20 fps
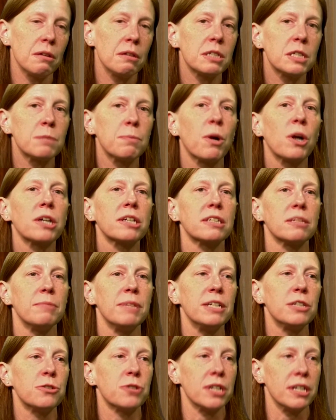sparks some
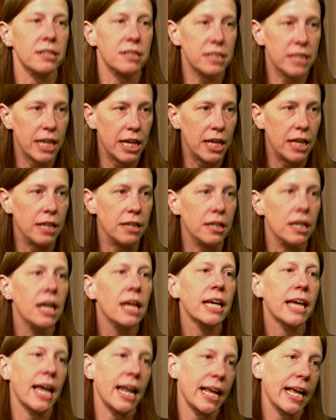interest in
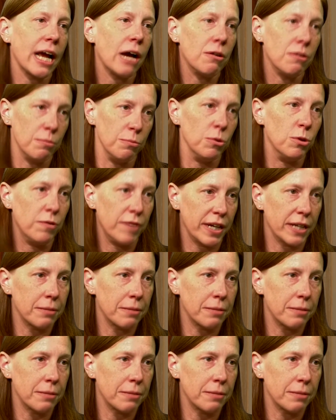getting out and moving.